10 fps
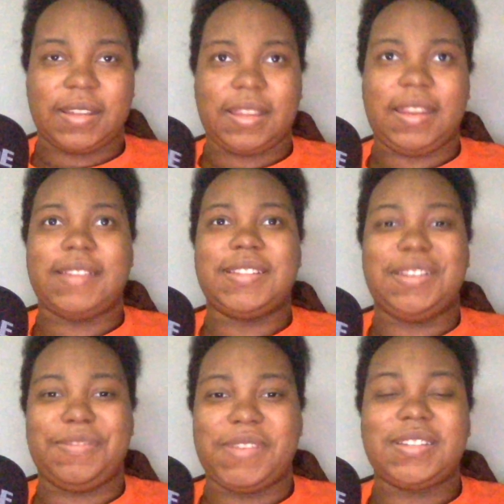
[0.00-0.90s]
It has an
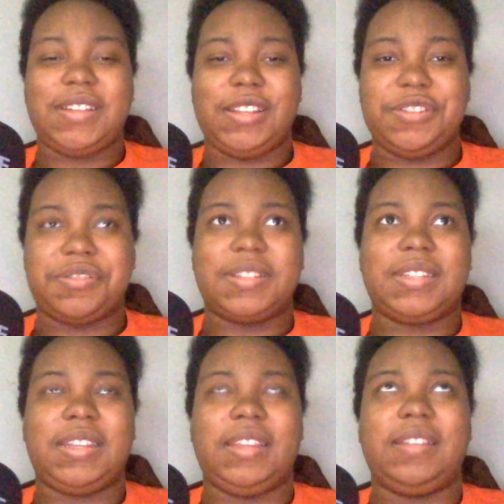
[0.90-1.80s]
invested interest
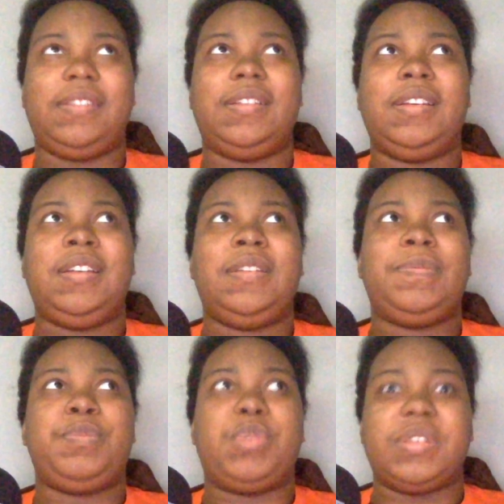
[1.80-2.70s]
in
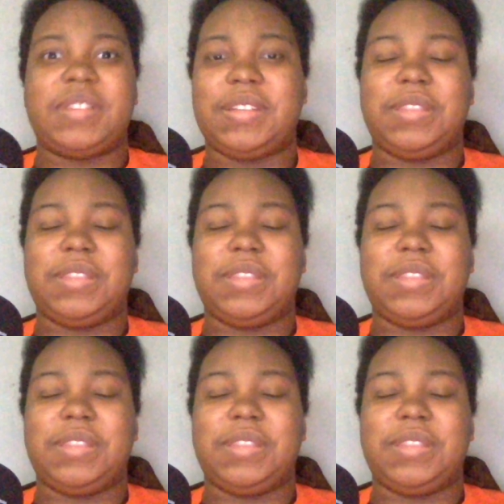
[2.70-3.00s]
presenting the